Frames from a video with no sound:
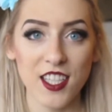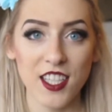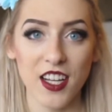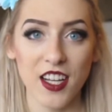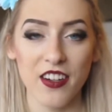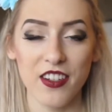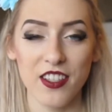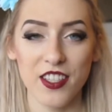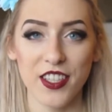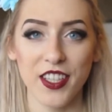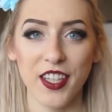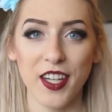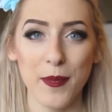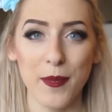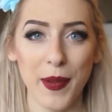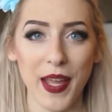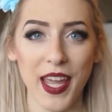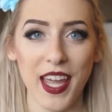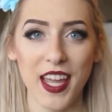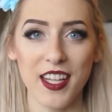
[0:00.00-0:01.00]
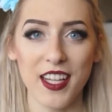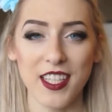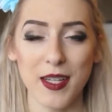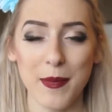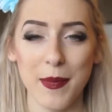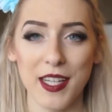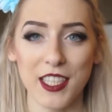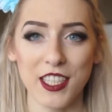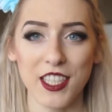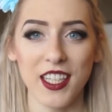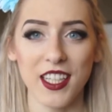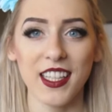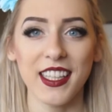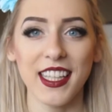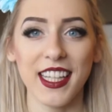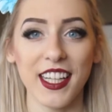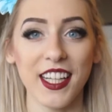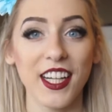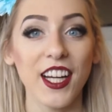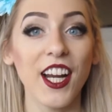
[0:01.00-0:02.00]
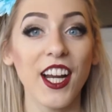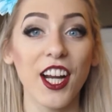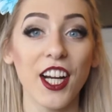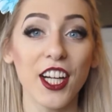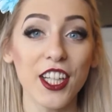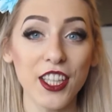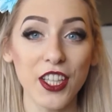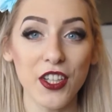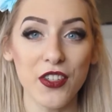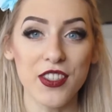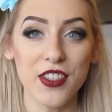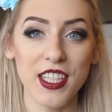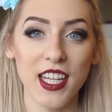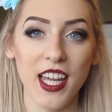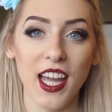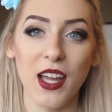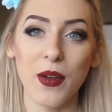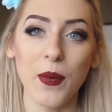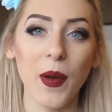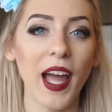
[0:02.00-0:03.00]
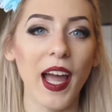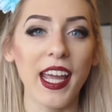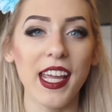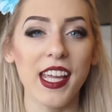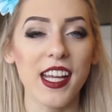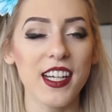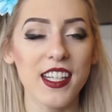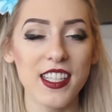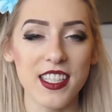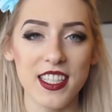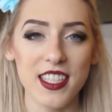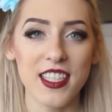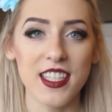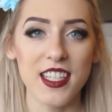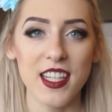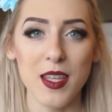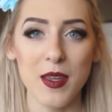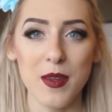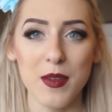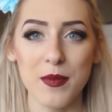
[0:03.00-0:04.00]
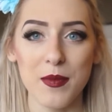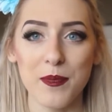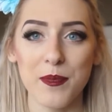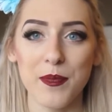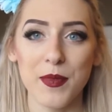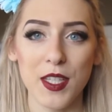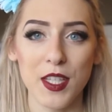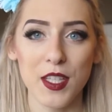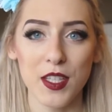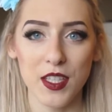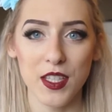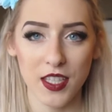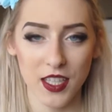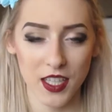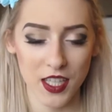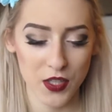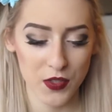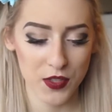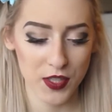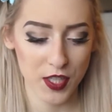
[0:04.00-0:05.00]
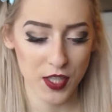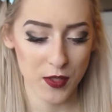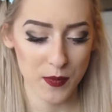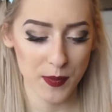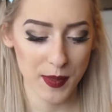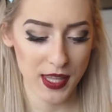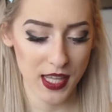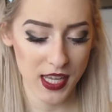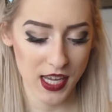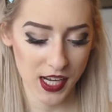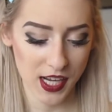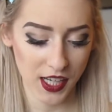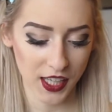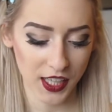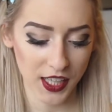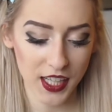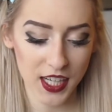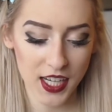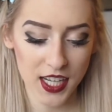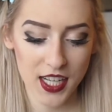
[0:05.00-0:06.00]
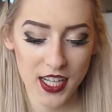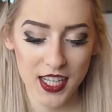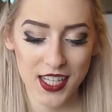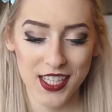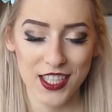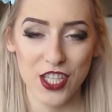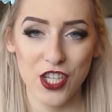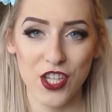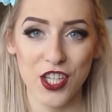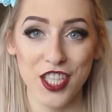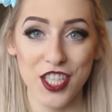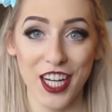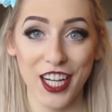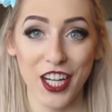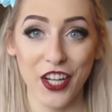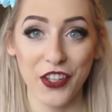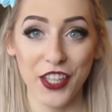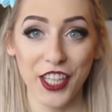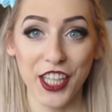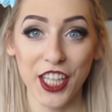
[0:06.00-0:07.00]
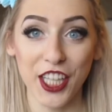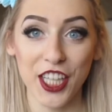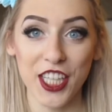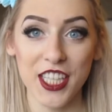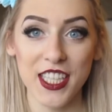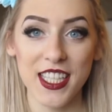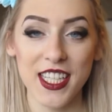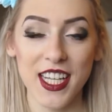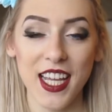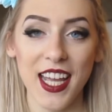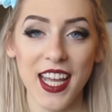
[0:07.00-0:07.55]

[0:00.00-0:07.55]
Shout out to her page. I'm actually going to link her own DIY ears into the YouTube here so you can check out hers.